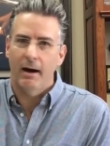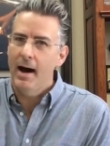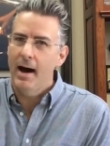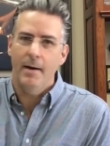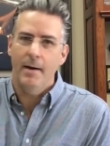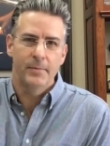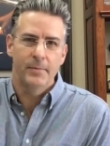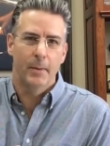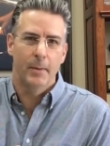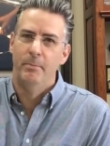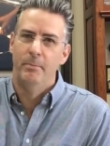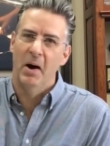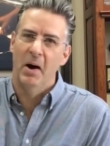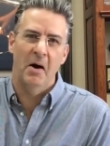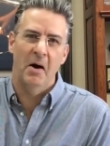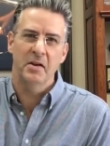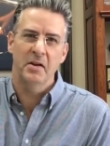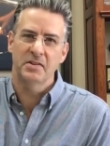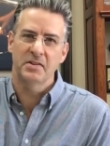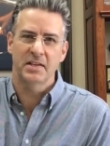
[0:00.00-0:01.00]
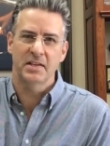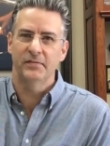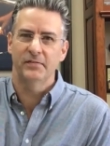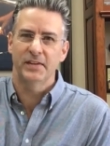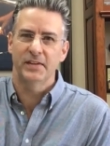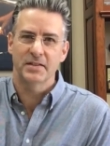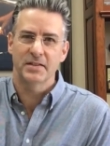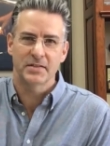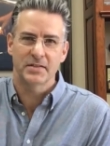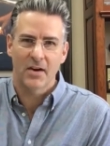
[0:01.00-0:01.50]
I'm the boss of
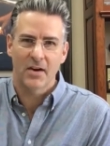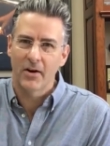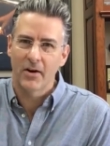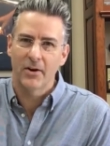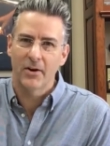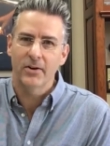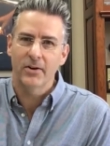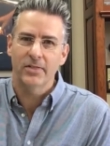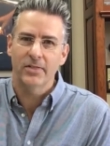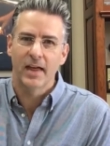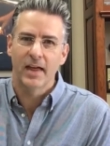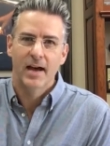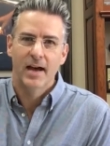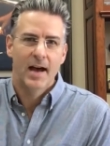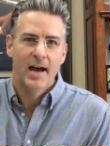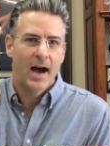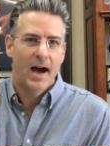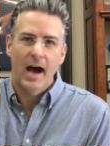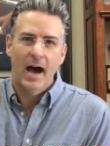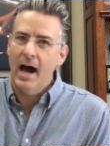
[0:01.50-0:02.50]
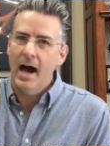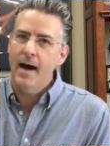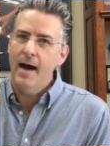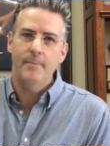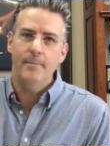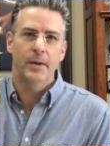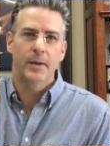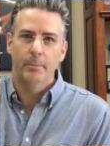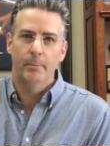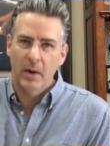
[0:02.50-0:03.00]
this earth.
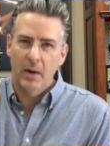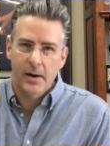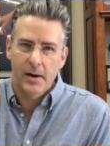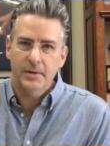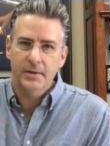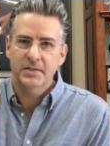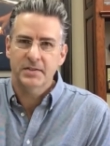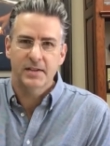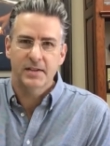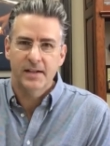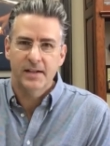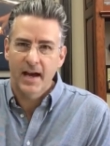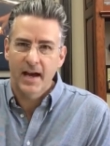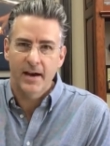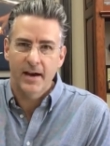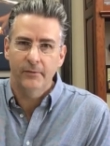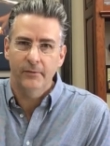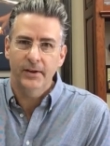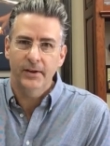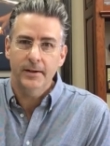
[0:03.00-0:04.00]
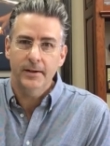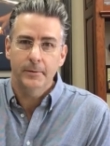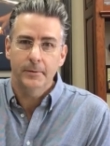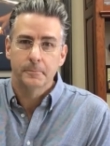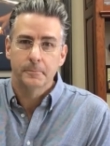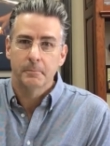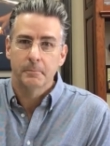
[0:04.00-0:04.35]
I'm the boss in heaven.